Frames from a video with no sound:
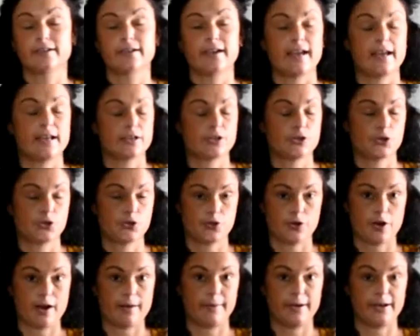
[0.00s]
and a
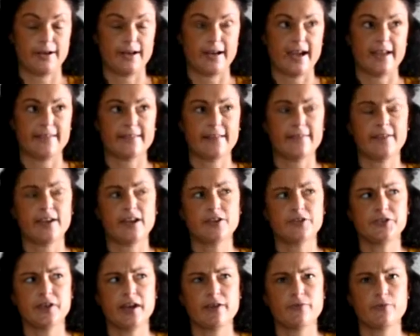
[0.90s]
strawberry. And then they
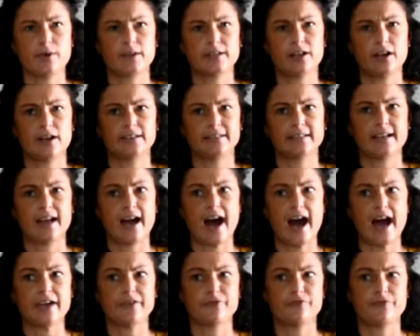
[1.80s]
also have one called an
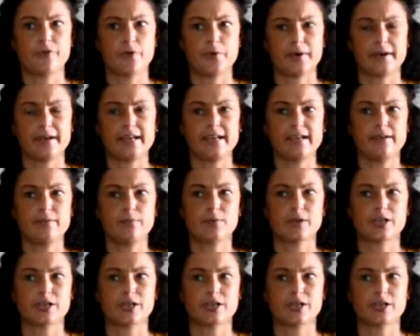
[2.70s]
I-40,